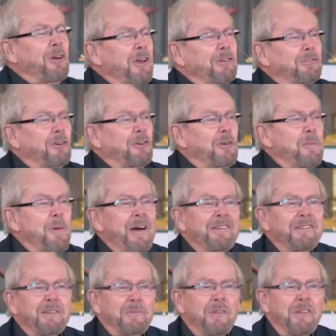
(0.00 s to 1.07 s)
to
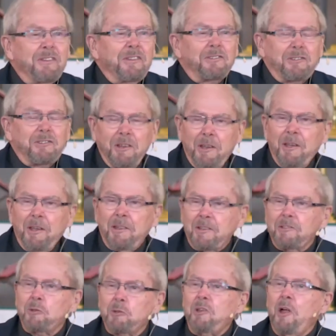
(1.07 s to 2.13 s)
remind him that
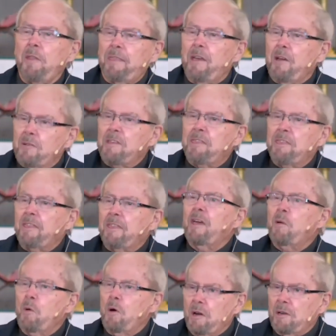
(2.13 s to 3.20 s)
this was not the only
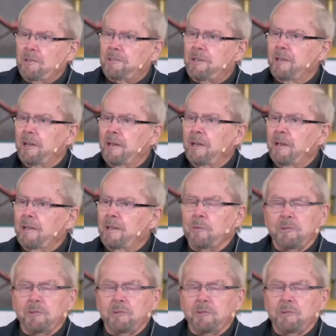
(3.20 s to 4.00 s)
thing there was.